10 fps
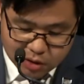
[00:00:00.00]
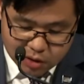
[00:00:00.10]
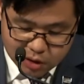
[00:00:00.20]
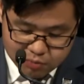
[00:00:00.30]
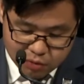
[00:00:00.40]

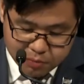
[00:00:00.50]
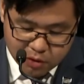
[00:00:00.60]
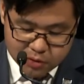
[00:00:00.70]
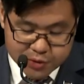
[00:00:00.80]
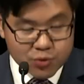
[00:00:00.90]
year had
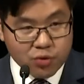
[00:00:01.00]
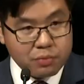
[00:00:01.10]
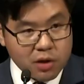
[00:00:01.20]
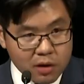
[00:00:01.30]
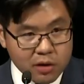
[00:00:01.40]
proposed
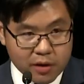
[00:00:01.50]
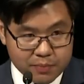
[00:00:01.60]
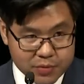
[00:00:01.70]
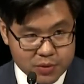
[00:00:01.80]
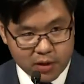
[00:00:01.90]
repealing
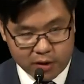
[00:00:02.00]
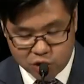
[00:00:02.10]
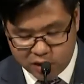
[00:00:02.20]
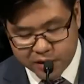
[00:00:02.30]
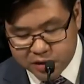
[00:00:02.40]

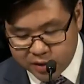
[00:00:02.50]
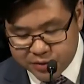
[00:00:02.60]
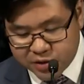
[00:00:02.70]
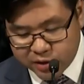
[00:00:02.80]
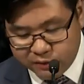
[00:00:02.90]
Section
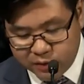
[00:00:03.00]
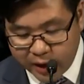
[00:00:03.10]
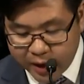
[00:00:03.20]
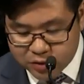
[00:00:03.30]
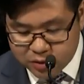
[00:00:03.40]
18C of the
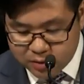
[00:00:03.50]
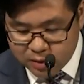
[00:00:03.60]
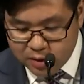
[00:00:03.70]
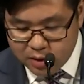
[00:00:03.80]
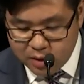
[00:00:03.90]
Act
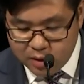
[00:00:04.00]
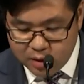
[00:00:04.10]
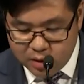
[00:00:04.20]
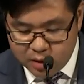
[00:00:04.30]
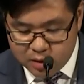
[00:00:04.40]

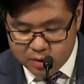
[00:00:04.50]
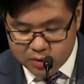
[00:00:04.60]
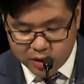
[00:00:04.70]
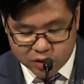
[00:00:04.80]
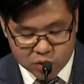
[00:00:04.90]

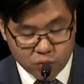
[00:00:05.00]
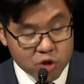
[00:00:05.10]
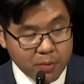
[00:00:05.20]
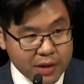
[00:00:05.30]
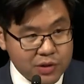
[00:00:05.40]
section
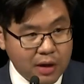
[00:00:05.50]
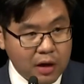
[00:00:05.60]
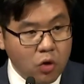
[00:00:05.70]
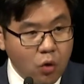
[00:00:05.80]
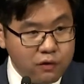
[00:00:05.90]
which makes it
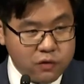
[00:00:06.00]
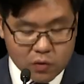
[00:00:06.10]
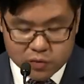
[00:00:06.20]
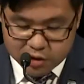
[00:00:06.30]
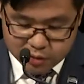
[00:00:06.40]

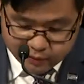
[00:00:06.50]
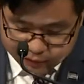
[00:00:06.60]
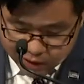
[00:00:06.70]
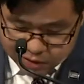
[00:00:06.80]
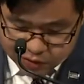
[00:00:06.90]
unlawful to
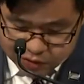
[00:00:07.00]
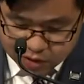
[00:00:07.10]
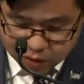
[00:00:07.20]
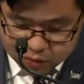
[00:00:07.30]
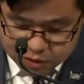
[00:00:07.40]
offend,
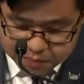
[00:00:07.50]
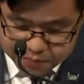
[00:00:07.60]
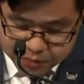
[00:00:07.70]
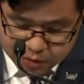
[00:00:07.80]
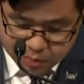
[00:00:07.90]
insult,
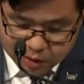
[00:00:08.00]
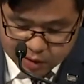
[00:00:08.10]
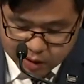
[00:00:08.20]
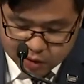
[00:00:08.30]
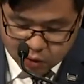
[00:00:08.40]

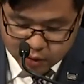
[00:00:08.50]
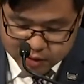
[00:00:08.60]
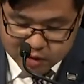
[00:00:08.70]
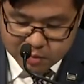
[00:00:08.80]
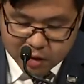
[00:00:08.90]
humiliate, or
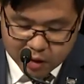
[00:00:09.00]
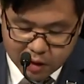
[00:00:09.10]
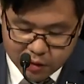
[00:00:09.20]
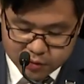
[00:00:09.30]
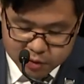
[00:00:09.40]
intimidate
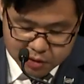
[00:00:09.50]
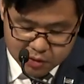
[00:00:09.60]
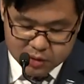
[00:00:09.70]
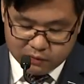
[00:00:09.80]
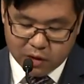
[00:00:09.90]
others
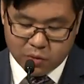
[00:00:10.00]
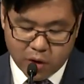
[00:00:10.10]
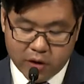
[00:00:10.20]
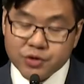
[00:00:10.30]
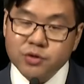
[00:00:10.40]
because of their
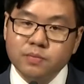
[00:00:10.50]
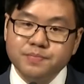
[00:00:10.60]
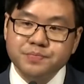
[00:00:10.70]
race.